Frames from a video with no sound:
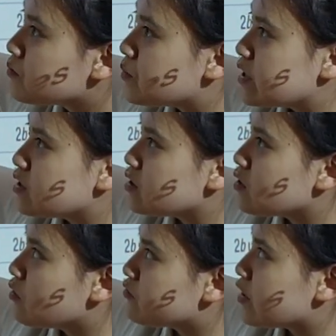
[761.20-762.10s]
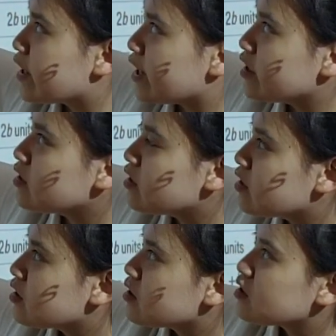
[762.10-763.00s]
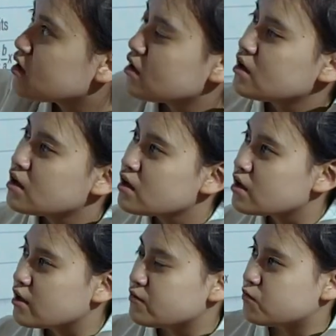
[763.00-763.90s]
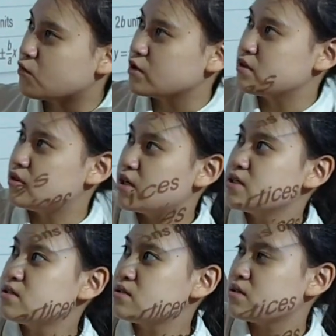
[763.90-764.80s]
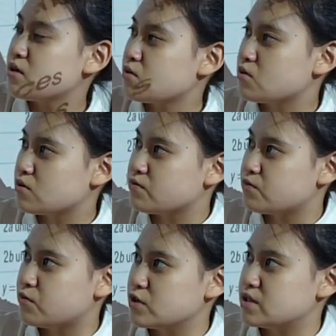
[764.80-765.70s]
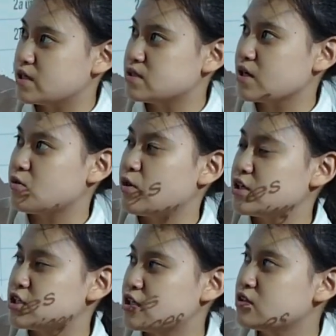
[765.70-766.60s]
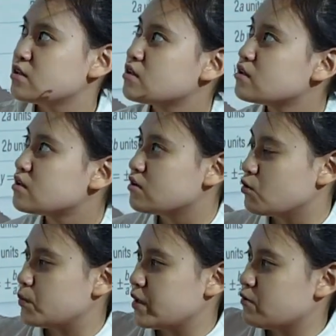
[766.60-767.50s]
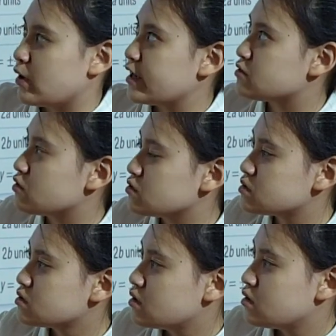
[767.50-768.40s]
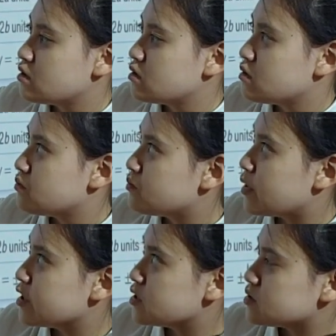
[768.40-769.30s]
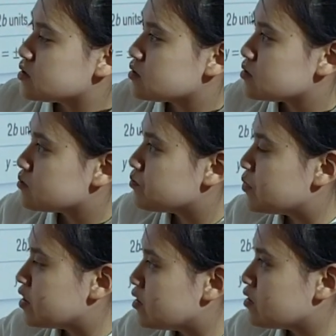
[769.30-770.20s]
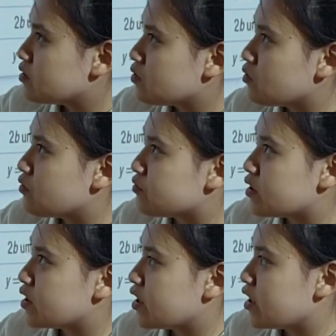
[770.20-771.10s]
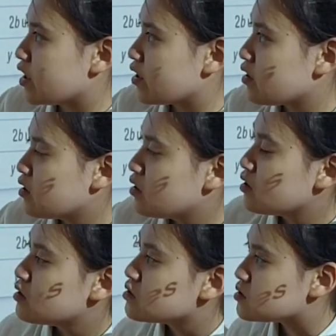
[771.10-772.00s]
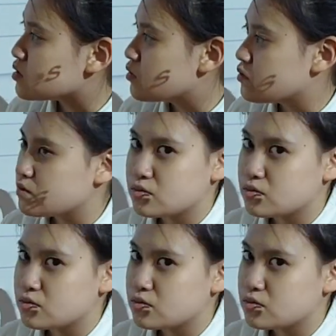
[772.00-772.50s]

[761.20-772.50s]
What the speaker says: B over A, and for this equation it will be y equals minus B over A. So